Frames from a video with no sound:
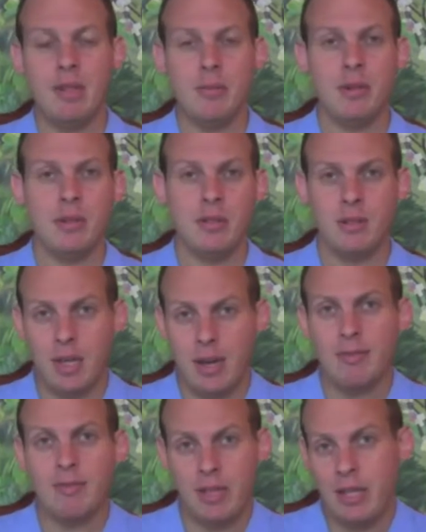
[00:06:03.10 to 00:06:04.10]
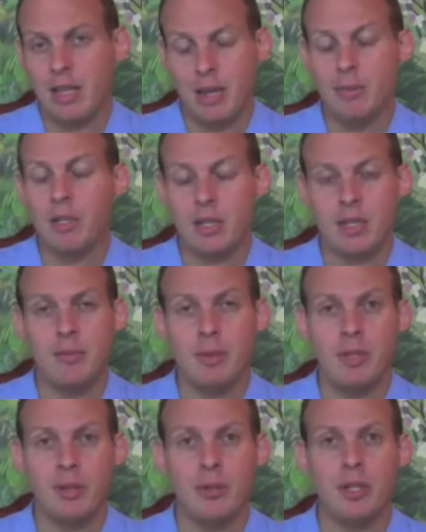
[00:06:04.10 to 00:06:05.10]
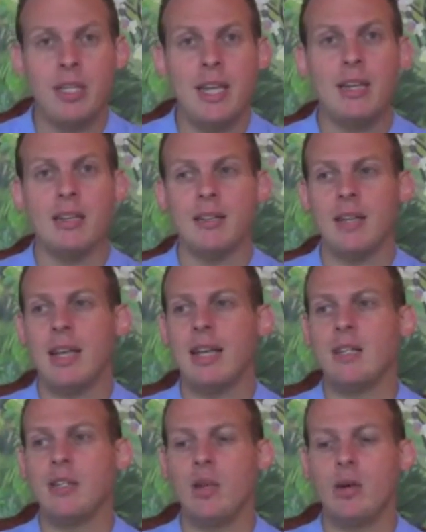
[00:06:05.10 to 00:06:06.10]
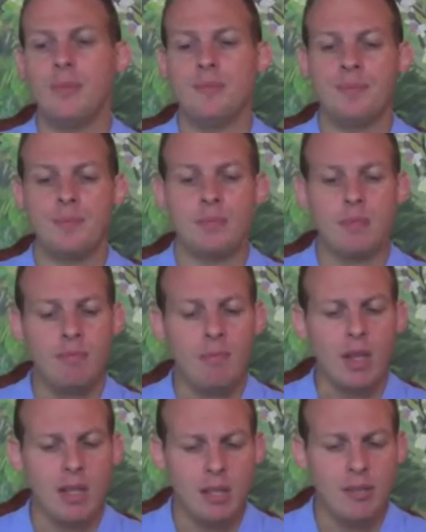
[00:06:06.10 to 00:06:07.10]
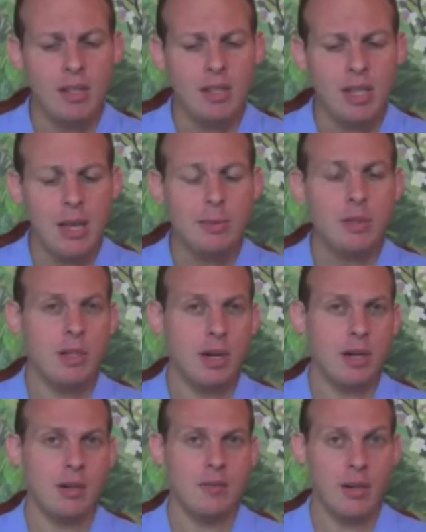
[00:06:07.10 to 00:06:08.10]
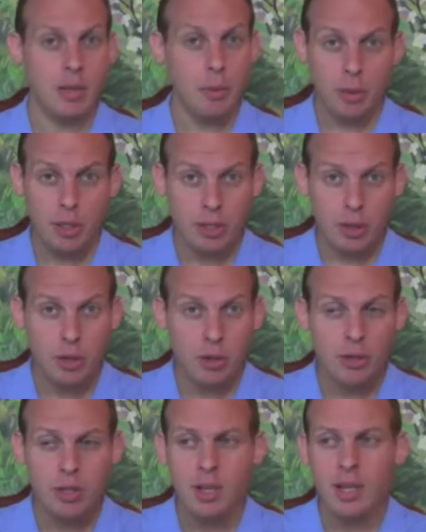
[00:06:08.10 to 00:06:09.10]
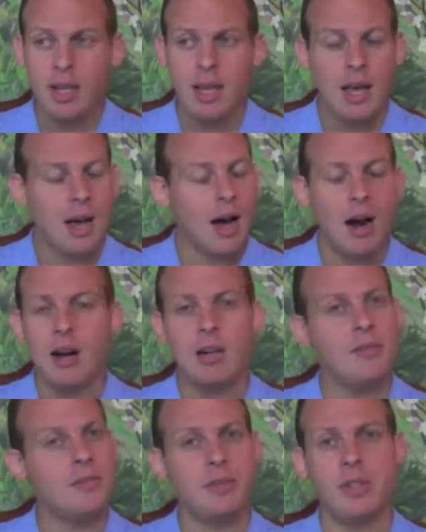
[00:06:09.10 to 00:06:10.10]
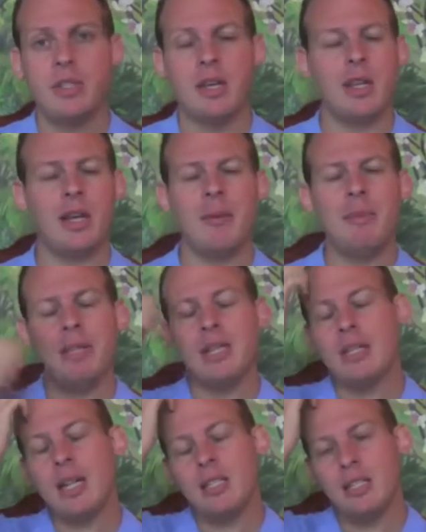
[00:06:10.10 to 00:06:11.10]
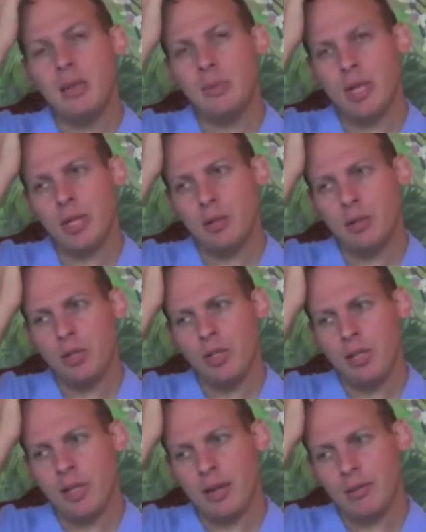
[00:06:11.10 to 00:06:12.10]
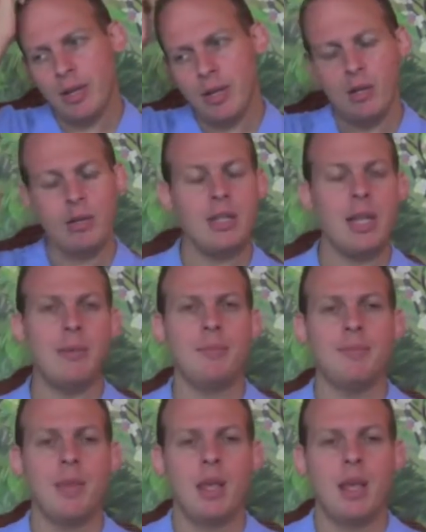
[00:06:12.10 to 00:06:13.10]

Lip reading: them have names that have been already taken, and so even the names that are available that are good aren't free. They're not cheap. Like usually a regular name